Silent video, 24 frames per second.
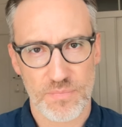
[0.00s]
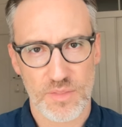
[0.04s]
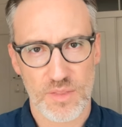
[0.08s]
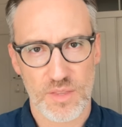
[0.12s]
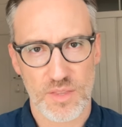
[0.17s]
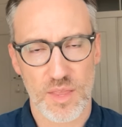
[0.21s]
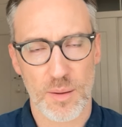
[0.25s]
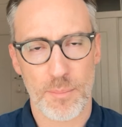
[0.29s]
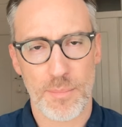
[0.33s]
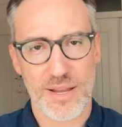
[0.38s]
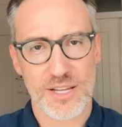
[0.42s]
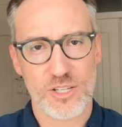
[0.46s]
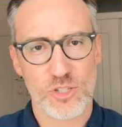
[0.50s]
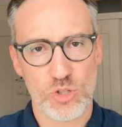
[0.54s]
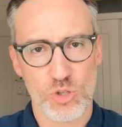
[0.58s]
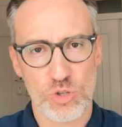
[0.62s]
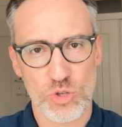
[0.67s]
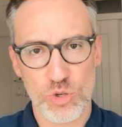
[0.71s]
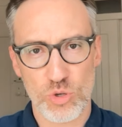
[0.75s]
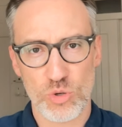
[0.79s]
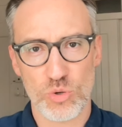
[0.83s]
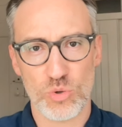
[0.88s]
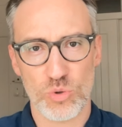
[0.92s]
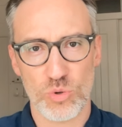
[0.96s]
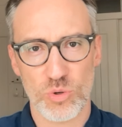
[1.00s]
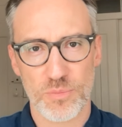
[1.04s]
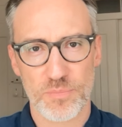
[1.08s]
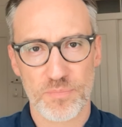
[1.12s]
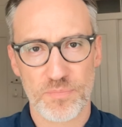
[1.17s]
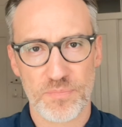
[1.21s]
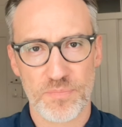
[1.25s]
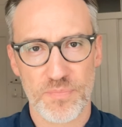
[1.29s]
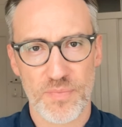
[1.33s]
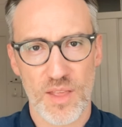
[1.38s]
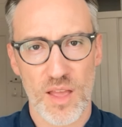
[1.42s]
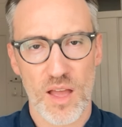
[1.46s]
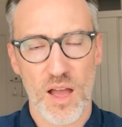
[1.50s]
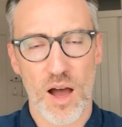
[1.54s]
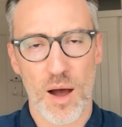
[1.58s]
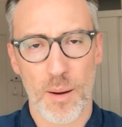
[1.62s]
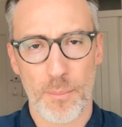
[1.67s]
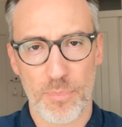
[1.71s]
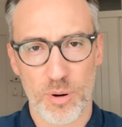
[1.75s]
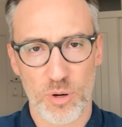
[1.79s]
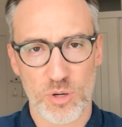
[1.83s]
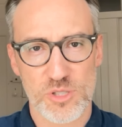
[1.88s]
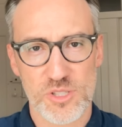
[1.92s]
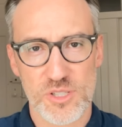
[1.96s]
that makes you a
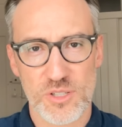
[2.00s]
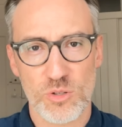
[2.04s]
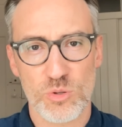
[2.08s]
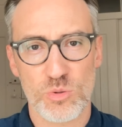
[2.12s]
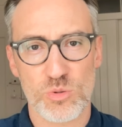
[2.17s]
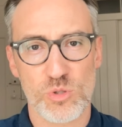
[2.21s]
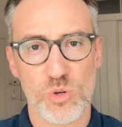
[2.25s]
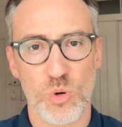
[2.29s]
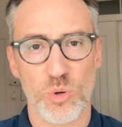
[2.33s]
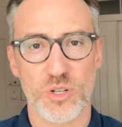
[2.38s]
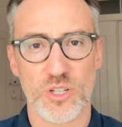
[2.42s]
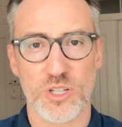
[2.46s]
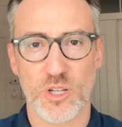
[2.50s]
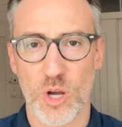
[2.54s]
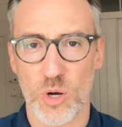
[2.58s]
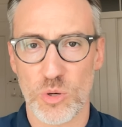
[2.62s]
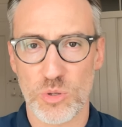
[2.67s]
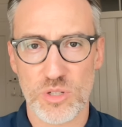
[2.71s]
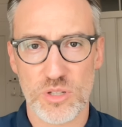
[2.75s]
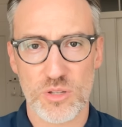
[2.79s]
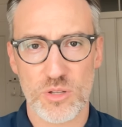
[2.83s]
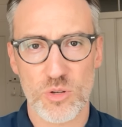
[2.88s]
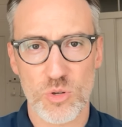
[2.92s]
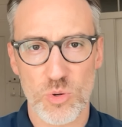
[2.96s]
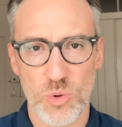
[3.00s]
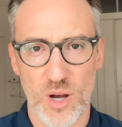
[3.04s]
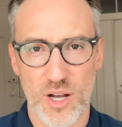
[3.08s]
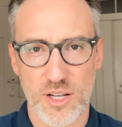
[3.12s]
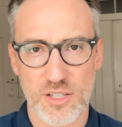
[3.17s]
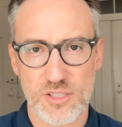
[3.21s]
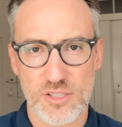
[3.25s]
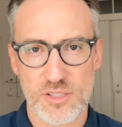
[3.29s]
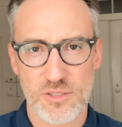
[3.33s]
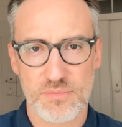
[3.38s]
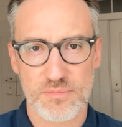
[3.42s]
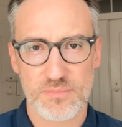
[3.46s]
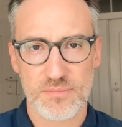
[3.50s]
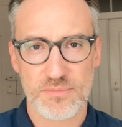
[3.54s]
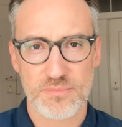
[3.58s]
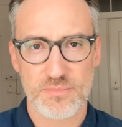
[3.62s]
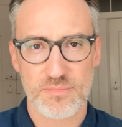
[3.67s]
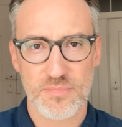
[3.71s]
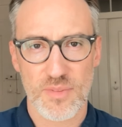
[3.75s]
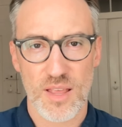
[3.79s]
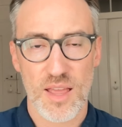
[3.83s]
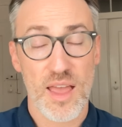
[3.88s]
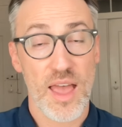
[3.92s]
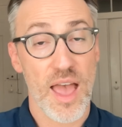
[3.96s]
person who's going to go to the US
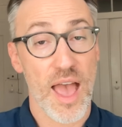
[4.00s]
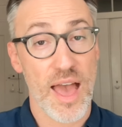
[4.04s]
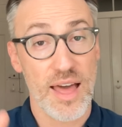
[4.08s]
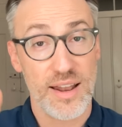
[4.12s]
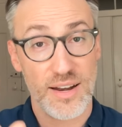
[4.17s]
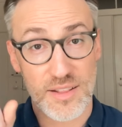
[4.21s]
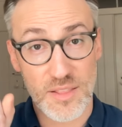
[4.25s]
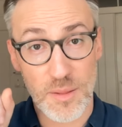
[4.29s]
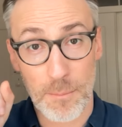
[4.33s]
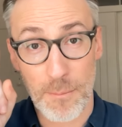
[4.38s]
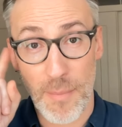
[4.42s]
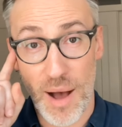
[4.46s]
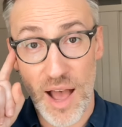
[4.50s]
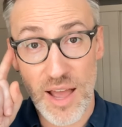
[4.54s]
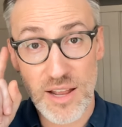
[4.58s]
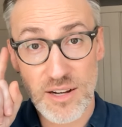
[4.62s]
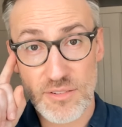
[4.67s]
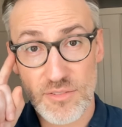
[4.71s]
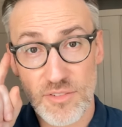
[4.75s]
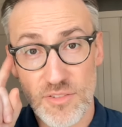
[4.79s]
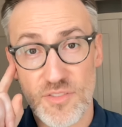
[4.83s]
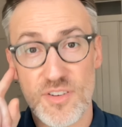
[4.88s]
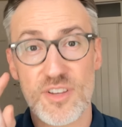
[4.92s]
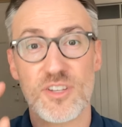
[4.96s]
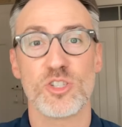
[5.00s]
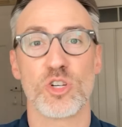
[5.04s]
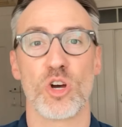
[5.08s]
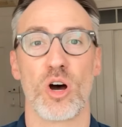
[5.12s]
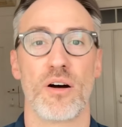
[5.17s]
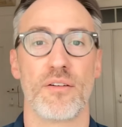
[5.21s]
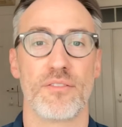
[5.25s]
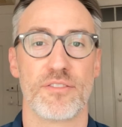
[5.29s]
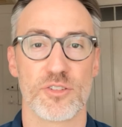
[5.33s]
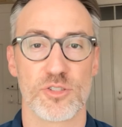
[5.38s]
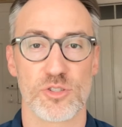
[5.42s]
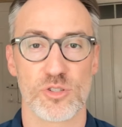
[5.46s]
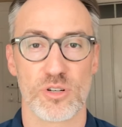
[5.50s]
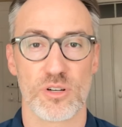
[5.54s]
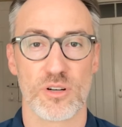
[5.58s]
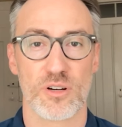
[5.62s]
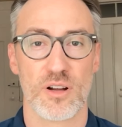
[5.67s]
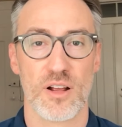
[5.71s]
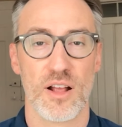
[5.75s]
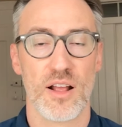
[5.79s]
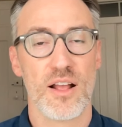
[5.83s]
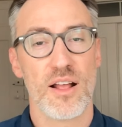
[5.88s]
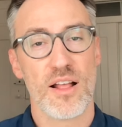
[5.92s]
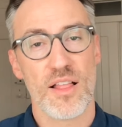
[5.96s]
and in the mind of the visa officer,
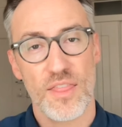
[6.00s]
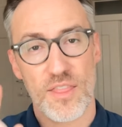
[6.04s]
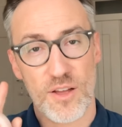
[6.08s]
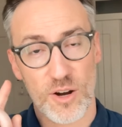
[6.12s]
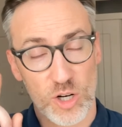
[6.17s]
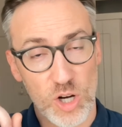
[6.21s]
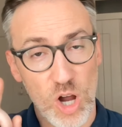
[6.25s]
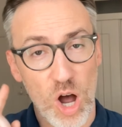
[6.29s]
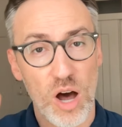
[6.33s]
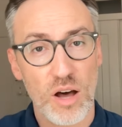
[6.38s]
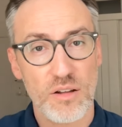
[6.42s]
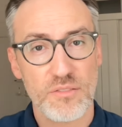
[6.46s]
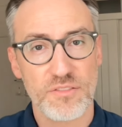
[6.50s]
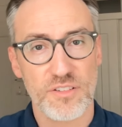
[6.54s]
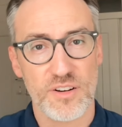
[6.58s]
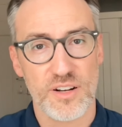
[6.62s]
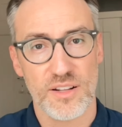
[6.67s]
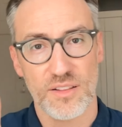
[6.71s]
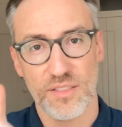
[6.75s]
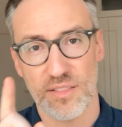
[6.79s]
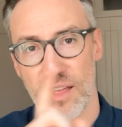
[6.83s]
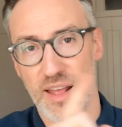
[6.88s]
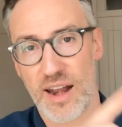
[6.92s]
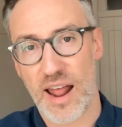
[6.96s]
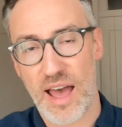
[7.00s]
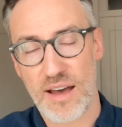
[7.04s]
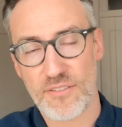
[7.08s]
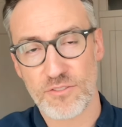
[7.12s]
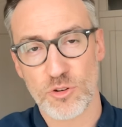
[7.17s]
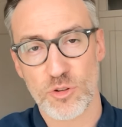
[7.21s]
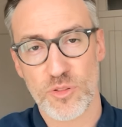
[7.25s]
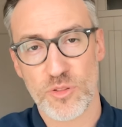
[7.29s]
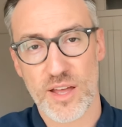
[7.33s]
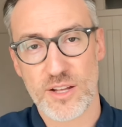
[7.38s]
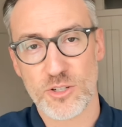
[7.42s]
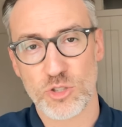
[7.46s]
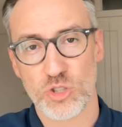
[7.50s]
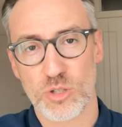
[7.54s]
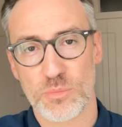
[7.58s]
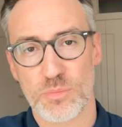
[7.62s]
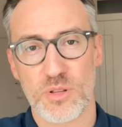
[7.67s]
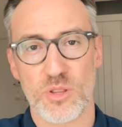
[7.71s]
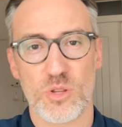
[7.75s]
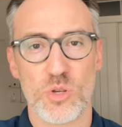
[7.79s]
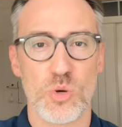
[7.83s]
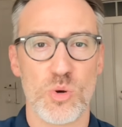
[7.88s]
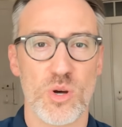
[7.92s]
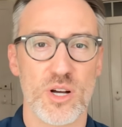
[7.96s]
they're confident that after that trip to
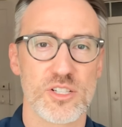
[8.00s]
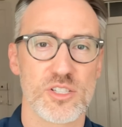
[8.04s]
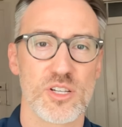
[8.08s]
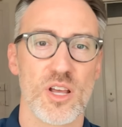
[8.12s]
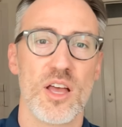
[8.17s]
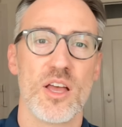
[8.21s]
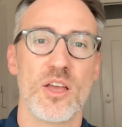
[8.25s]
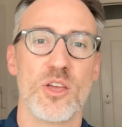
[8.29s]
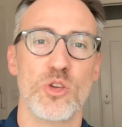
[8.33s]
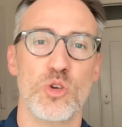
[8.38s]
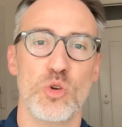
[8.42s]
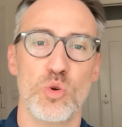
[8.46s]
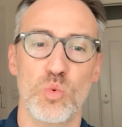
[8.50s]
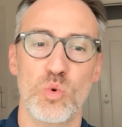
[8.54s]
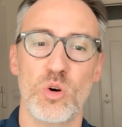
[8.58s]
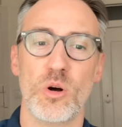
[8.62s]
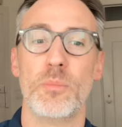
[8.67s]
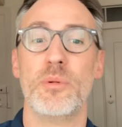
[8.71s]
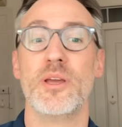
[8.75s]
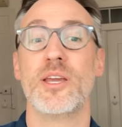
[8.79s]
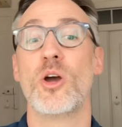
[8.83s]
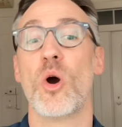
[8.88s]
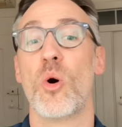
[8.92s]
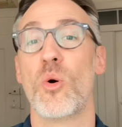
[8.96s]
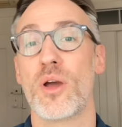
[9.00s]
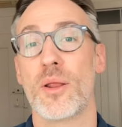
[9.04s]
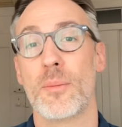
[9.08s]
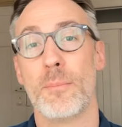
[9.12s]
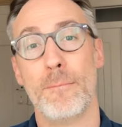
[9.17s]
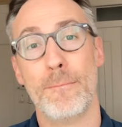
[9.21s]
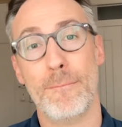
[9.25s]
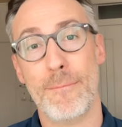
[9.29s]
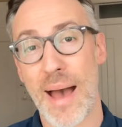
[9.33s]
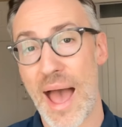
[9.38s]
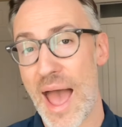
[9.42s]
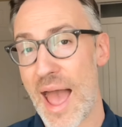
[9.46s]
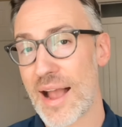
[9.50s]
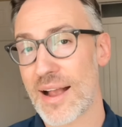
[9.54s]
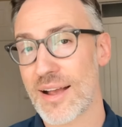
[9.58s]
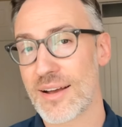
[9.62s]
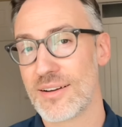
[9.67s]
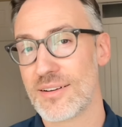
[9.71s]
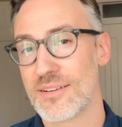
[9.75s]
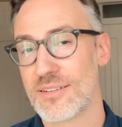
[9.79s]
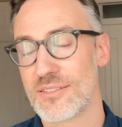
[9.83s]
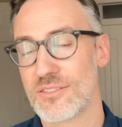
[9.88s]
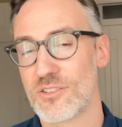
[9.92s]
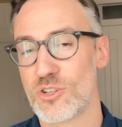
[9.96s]
the US, you will be going back
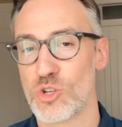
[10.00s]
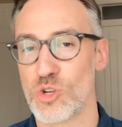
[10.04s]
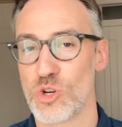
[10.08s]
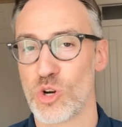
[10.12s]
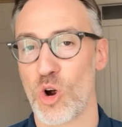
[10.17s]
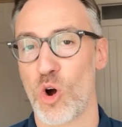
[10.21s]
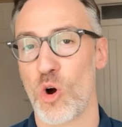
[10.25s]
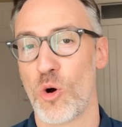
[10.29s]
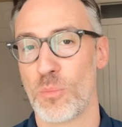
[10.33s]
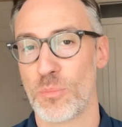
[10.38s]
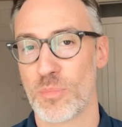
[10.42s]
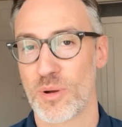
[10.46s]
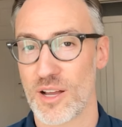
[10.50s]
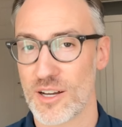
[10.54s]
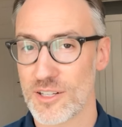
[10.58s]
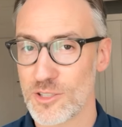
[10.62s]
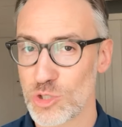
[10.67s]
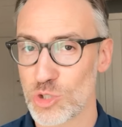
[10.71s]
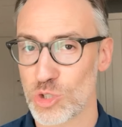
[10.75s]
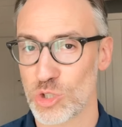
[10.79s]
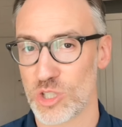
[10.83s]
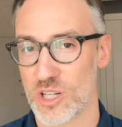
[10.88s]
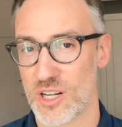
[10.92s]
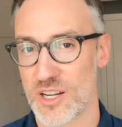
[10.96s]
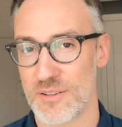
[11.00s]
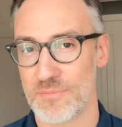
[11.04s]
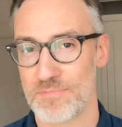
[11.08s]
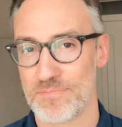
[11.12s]
to your home country